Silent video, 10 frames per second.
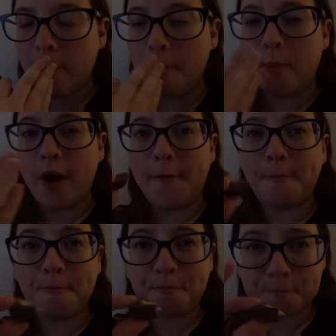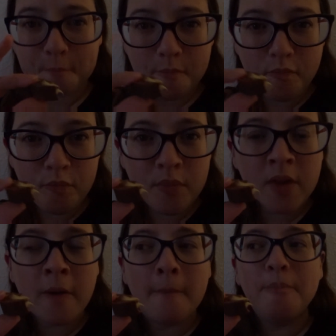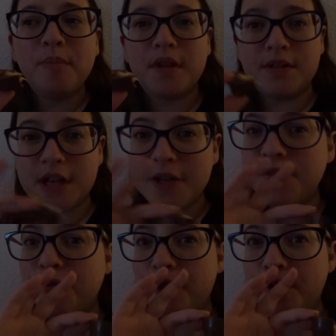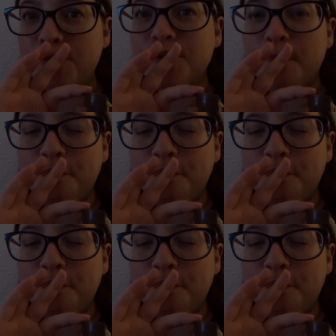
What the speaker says: Wow. Can taste the rose.